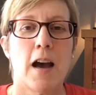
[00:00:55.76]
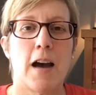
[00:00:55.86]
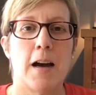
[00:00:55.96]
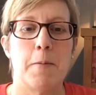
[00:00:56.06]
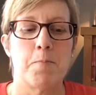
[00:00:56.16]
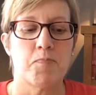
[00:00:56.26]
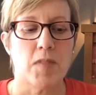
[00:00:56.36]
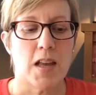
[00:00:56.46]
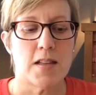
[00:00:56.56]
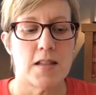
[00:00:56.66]
Um,
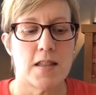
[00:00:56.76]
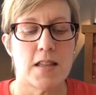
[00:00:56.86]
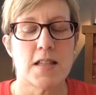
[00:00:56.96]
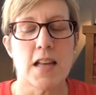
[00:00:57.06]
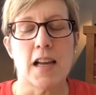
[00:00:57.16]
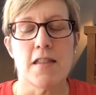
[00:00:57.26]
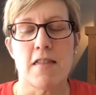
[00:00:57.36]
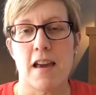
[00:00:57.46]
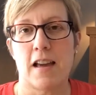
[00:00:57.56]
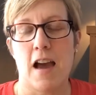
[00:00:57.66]
the second
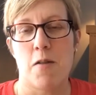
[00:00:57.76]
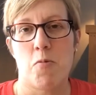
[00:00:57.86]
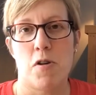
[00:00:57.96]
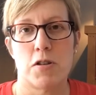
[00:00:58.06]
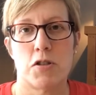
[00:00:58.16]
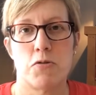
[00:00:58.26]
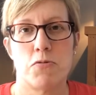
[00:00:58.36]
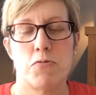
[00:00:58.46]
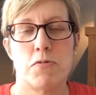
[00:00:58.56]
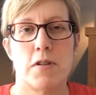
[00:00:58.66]
thing I want
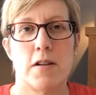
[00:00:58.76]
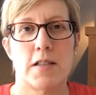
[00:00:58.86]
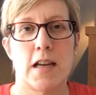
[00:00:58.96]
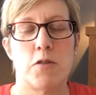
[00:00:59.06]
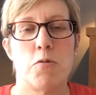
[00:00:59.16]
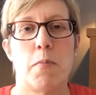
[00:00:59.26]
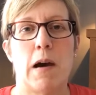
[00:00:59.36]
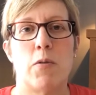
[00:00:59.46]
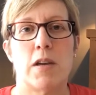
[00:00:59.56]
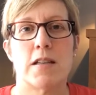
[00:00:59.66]
to tell you
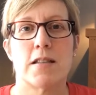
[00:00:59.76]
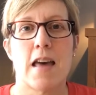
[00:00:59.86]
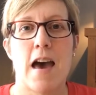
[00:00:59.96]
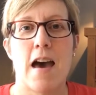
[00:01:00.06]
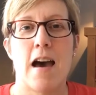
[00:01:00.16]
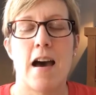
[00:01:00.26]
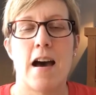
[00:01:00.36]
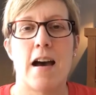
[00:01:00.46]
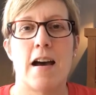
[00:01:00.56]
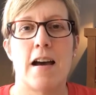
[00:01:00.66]
about is that
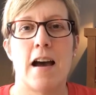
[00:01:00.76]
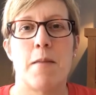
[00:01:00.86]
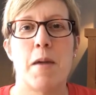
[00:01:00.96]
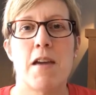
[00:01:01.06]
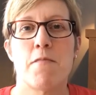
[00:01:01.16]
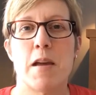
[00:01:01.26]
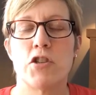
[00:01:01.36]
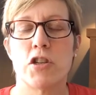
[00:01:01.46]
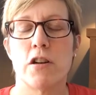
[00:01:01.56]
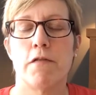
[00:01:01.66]
uh, I may have
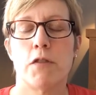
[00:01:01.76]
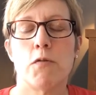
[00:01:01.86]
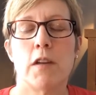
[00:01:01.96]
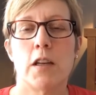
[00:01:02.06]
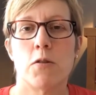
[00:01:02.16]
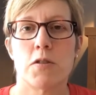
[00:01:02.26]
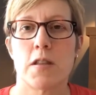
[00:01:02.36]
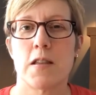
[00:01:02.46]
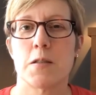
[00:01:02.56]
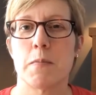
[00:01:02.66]
mentioned in a few videos
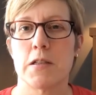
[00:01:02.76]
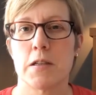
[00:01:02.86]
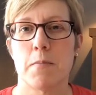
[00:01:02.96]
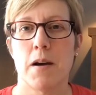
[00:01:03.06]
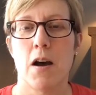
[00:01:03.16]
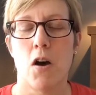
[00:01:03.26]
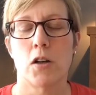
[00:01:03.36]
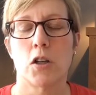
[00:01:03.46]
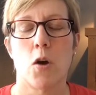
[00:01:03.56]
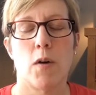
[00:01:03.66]
that there's been some
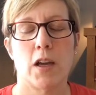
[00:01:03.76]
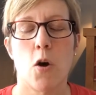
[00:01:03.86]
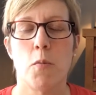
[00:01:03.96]
ongoing